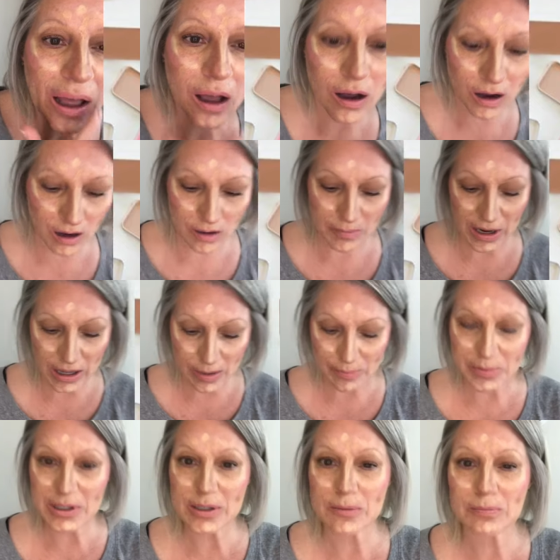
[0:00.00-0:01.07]
On my
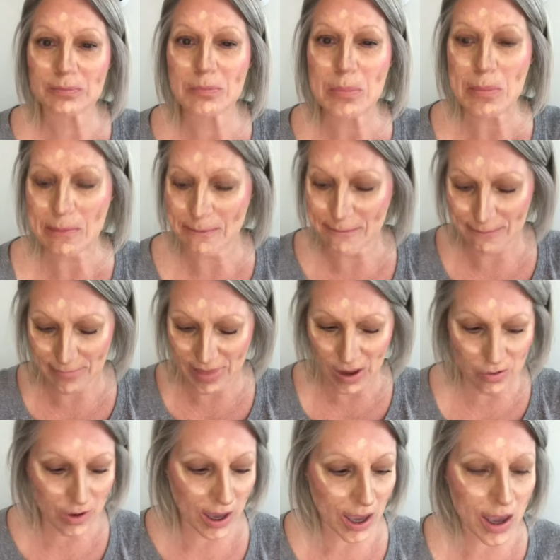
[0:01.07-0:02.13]
lips.
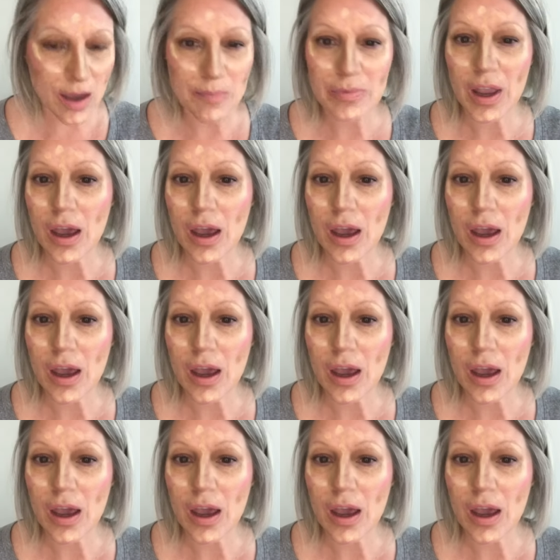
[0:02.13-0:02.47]
Okay,